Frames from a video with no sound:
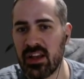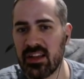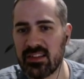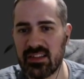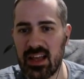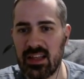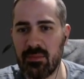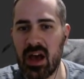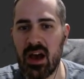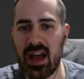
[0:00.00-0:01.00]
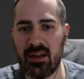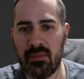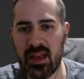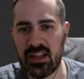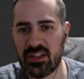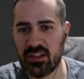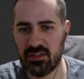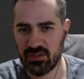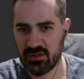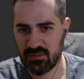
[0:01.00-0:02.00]
slightly better
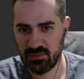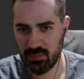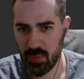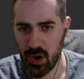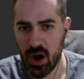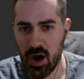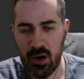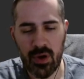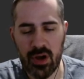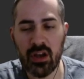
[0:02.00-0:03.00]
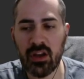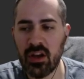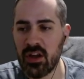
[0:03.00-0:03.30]
animations, more artwork.